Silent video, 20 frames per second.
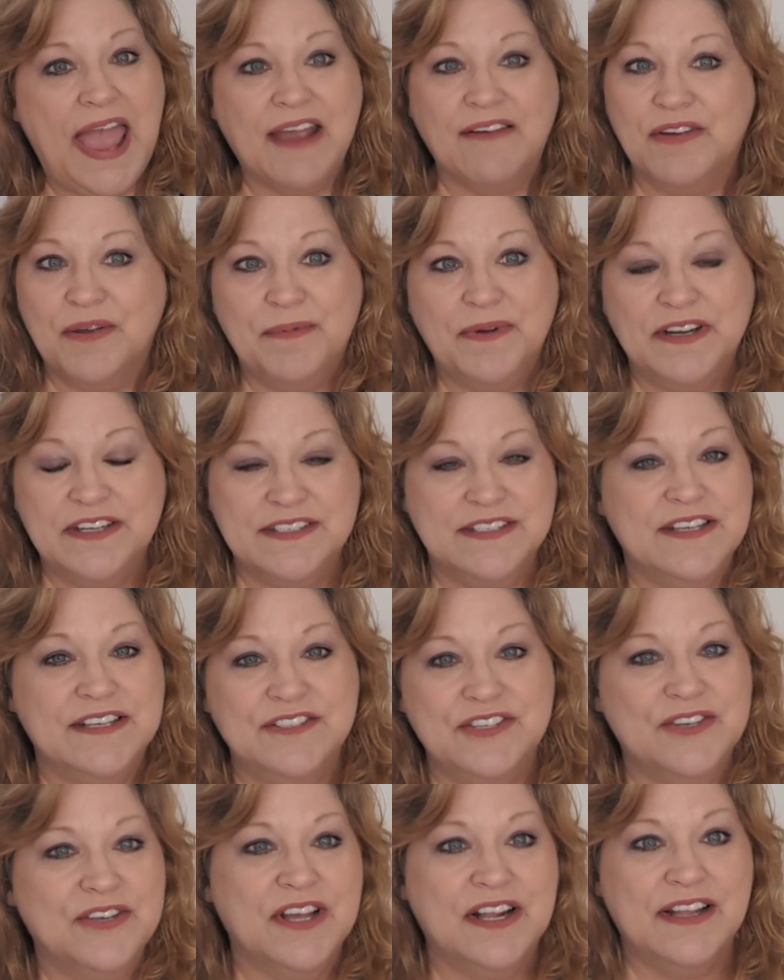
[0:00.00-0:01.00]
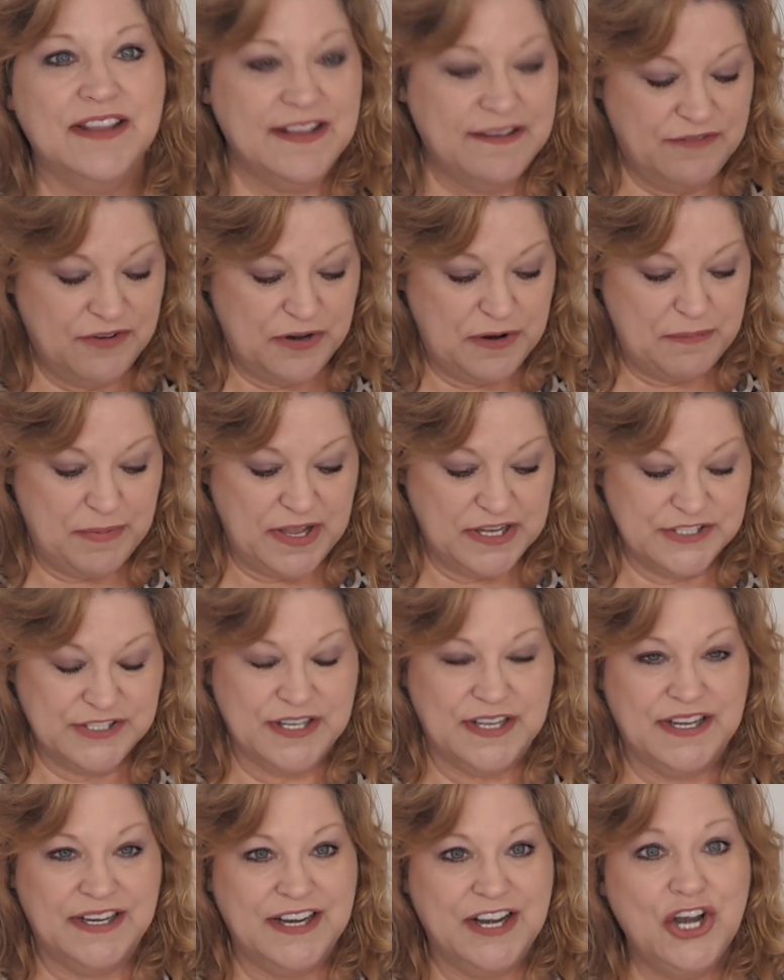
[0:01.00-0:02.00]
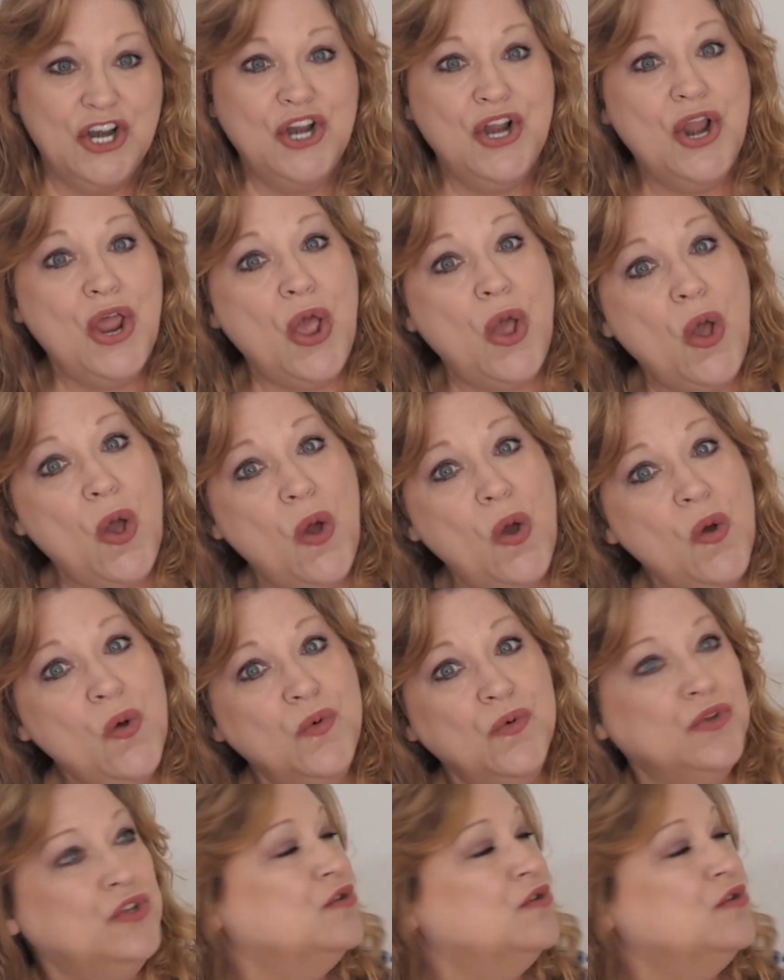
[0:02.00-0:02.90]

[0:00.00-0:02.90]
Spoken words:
everybody says you gotta live on a budget. No,